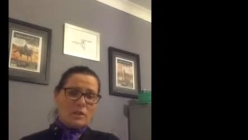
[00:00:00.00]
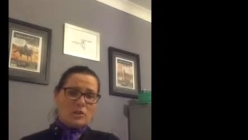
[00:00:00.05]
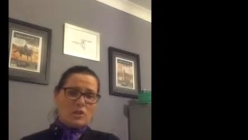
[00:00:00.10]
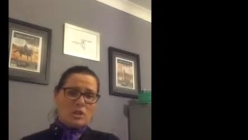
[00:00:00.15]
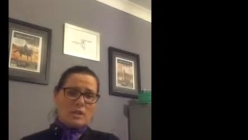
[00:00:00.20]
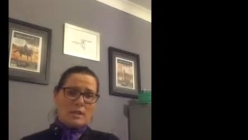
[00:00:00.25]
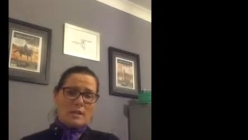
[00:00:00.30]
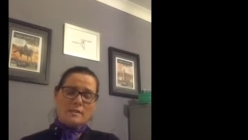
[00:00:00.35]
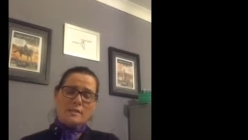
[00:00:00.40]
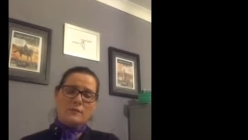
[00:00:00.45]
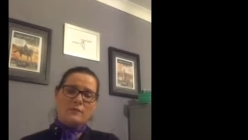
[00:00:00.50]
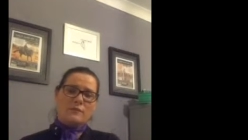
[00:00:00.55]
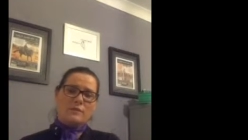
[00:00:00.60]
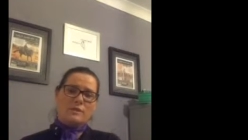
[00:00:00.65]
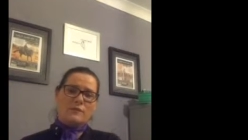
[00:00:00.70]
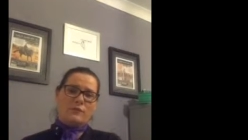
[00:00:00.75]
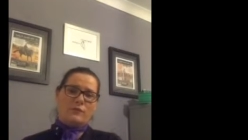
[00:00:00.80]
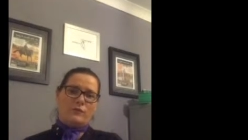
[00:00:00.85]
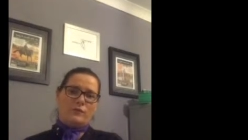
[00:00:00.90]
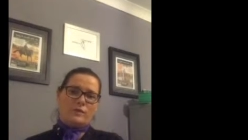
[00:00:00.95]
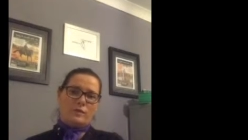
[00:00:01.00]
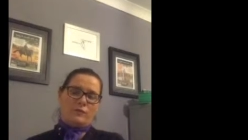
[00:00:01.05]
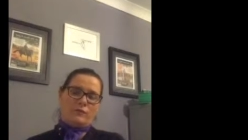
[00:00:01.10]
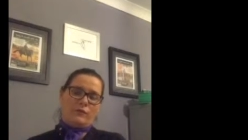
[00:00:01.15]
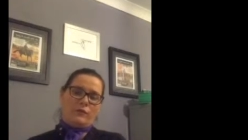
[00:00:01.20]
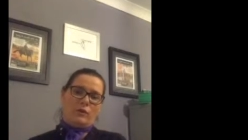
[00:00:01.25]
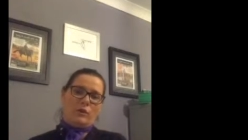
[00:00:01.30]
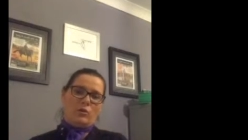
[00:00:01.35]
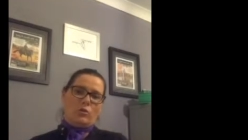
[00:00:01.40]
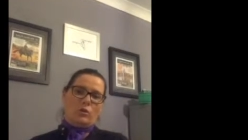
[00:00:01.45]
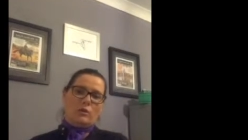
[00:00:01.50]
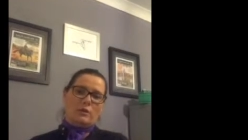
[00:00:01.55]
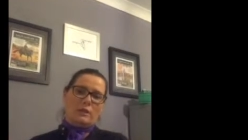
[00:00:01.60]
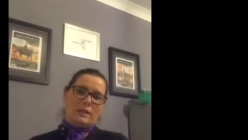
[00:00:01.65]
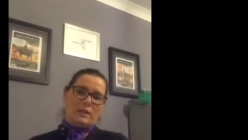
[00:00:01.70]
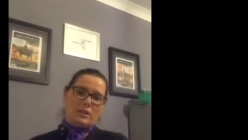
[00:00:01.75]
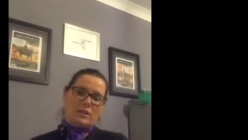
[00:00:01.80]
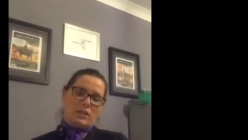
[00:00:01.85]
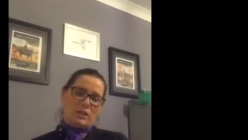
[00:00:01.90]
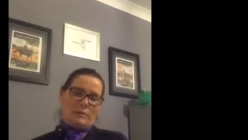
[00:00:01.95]
she doesn't feel the
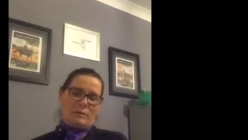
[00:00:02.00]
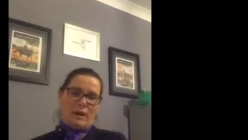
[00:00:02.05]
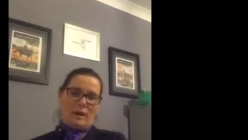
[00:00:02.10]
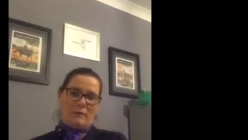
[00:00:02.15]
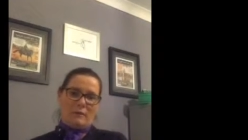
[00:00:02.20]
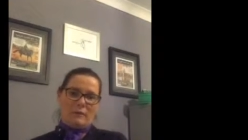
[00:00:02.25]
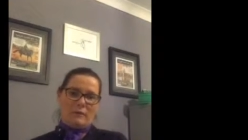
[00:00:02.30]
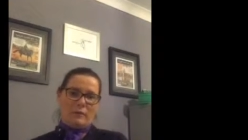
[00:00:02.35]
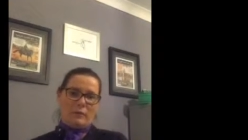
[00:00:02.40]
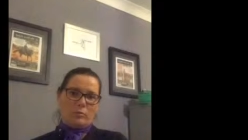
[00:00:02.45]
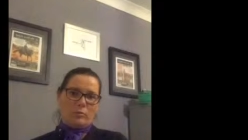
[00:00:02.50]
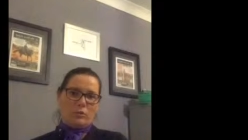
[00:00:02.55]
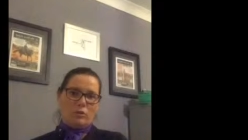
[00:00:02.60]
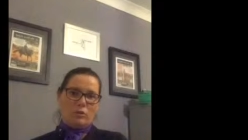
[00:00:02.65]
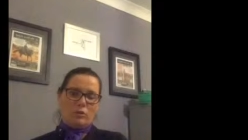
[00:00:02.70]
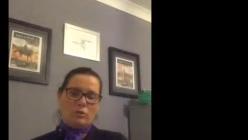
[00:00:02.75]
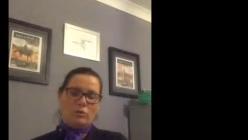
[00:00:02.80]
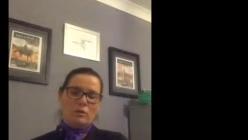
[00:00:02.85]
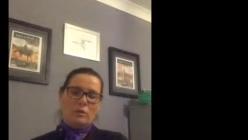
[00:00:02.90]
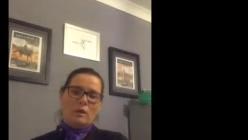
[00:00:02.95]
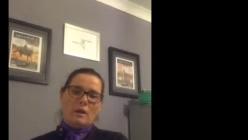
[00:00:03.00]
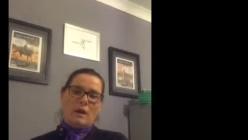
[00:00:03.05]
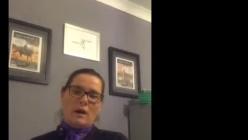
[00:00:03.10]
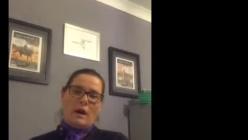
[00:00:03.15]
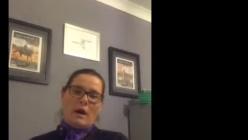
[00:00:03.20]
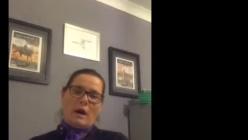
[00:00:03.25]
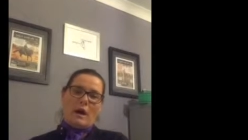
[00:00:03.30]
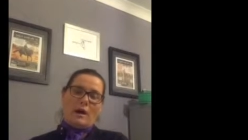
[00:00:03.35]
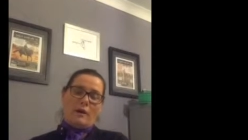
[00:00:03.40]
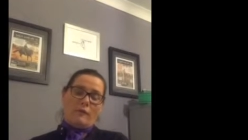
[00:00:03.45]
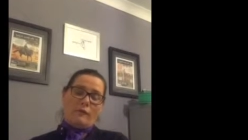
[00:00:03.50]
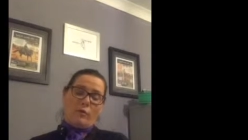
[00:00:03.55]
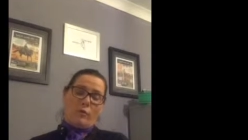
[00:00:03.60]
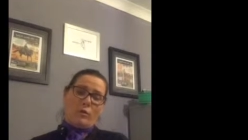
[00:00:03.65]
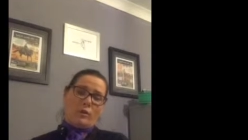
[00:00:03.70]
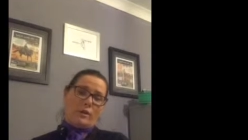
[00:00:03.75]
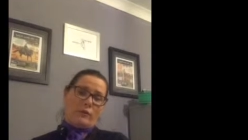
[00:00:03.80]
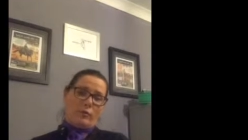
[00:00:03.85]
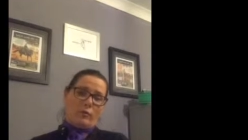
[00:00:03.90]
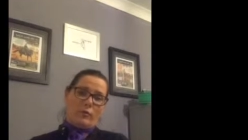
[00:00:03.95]
leadership coming from you for
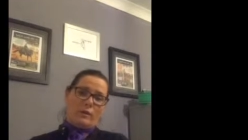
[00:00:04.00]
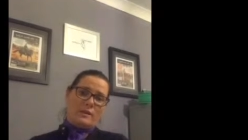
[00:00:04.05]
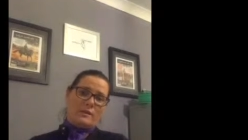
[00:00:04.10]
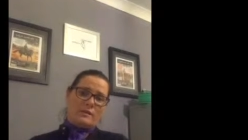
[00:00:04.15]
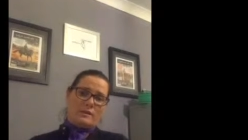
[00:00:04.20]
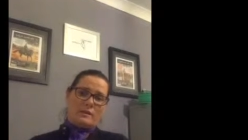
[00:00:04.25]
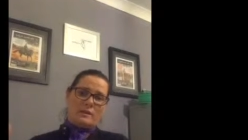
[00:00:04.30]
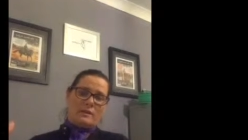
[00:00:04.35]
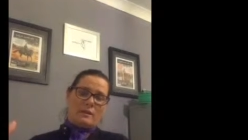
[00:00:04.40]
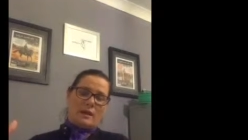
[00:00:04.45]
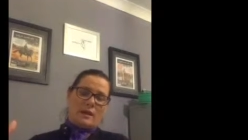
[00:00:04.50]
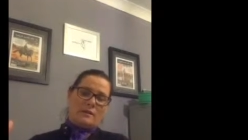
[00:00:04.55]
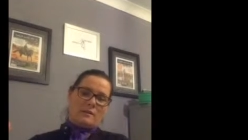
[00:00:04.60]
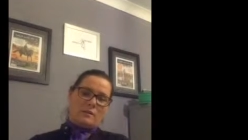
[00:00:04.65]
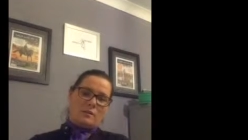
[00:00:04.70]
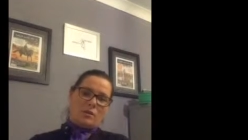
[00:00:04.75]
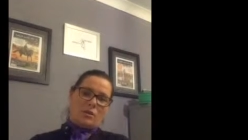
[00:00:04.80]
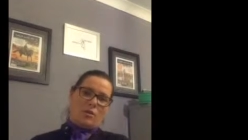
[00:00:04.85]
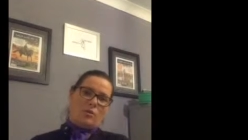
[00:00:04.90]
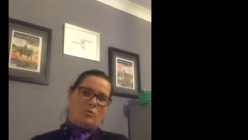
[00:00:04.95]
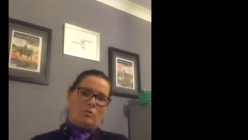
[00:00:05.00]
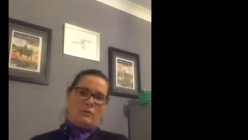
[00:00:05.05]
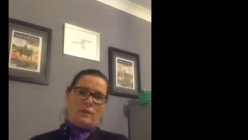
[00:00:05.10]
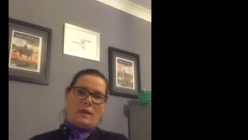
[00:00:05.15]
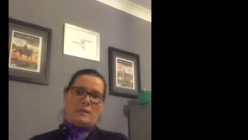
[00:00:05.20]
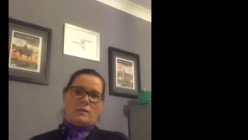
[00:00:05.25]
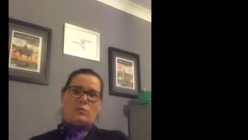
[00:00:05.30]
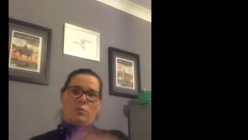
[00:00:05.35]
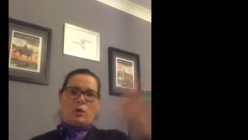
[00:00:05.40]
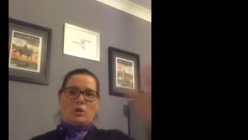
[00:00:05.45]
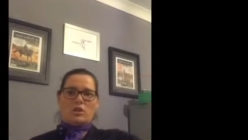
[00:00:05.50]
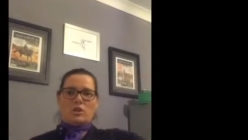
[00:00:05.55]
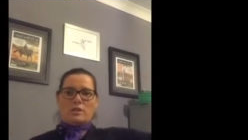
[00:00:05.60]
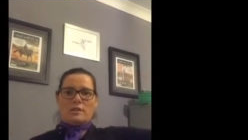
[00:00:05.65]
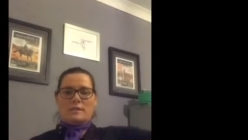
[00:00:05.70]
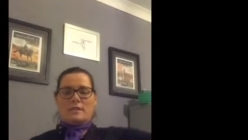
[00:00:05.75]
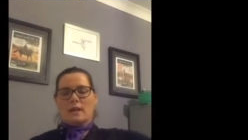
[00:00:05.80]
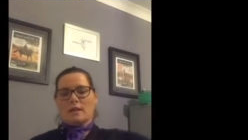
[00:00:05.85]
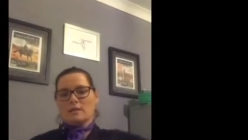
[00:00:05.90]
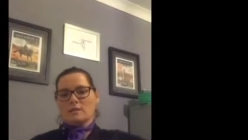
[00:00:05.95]
whatever reason. And so that's why she
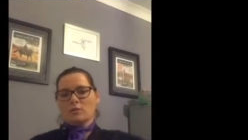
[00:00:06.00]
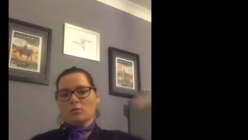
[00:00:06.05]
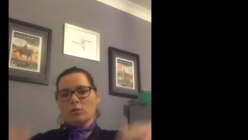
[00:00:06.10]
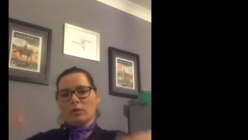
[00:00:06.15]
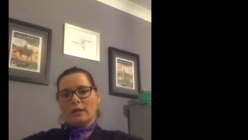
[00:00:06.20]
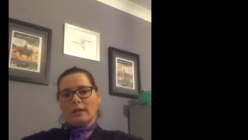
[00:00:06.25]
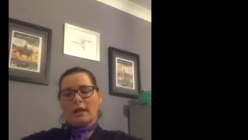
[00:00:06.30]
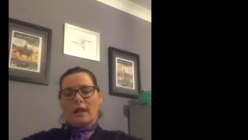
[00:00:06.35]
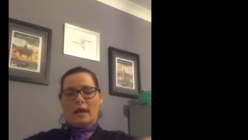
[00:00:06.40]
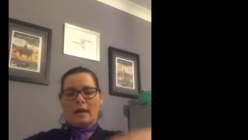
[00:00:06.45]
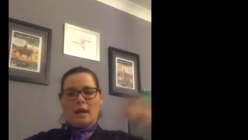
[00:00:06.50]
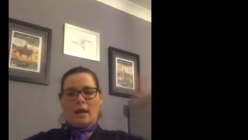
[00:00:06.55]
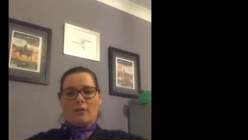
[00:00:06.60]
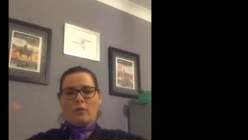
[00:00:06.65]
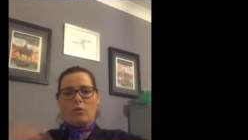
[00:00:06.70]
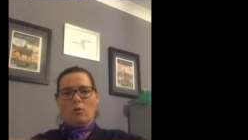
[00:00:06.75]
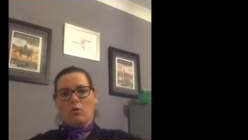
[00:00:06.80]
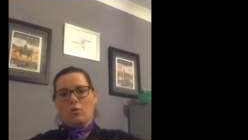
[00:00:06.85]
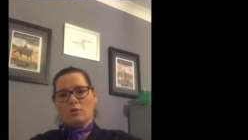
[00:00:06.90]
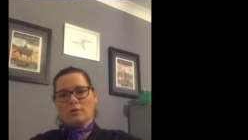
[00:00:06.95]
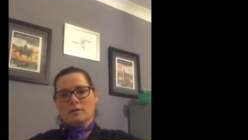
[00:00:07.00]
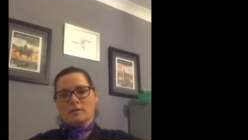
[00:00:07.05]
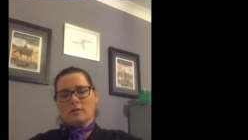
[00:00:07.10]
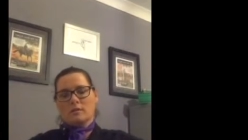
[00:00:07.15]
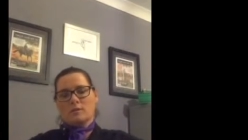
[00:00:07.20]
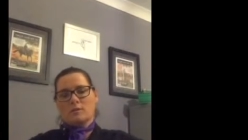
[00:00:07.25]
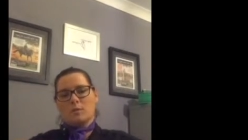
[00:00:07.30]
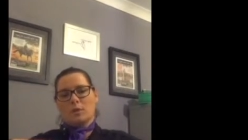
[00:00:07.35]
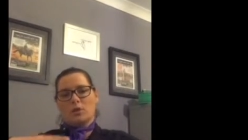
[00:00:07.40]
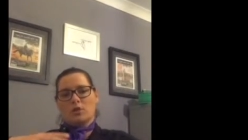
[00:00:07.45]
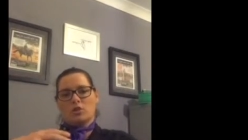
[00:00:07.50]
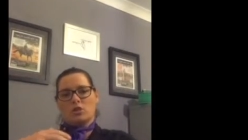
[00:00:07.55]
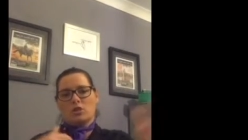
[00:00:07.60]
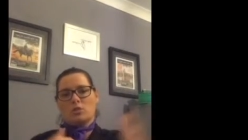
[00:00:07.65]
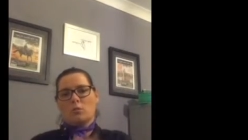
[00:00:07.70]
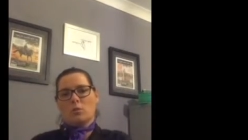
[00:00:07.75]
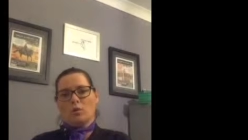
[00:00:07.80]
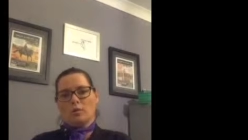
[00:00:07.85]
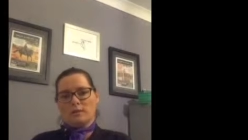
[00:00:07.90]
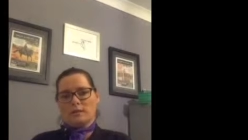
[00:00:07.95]
starts looking at other horses, because
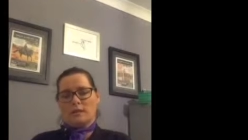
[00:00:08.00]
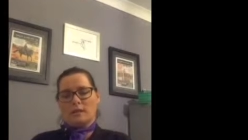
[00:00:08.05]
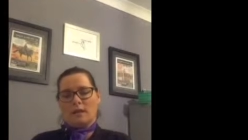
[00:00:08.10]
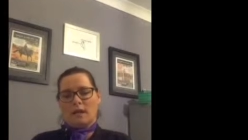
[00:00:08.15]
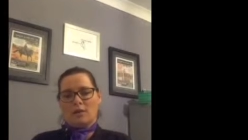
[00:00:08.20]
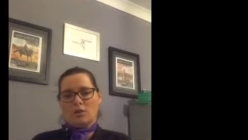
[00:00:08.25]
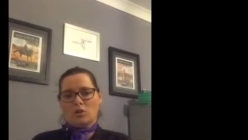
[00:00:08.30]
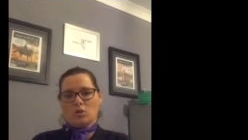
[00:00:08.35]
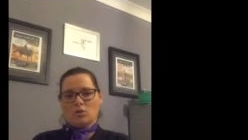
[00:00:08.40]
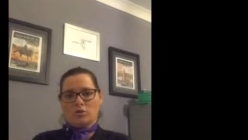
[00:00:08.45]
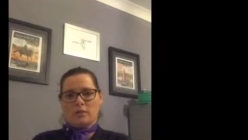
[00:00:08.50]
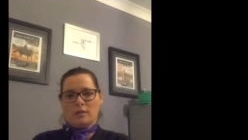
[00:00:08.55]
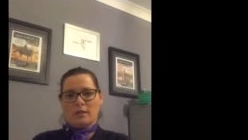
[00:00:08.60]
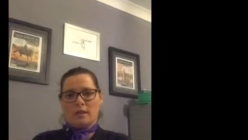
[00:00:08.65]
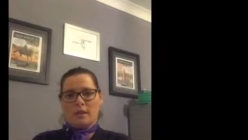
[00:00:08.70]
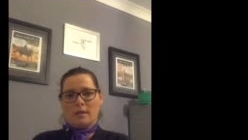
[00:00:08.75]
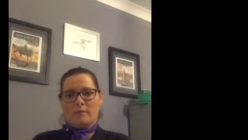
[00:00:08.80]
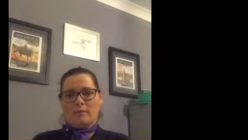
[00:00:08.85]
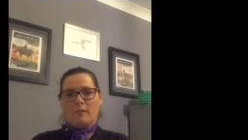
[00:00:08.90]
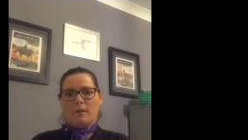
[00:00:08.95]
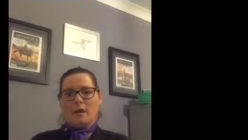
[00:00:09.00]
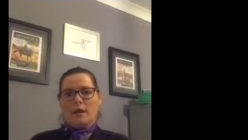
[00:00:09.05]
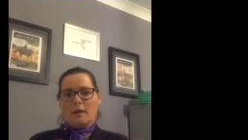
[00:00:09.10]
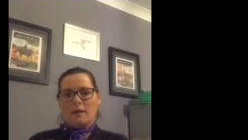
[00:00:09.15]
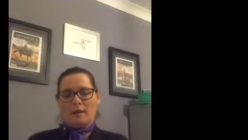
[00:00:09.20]
she wants to latch onto them.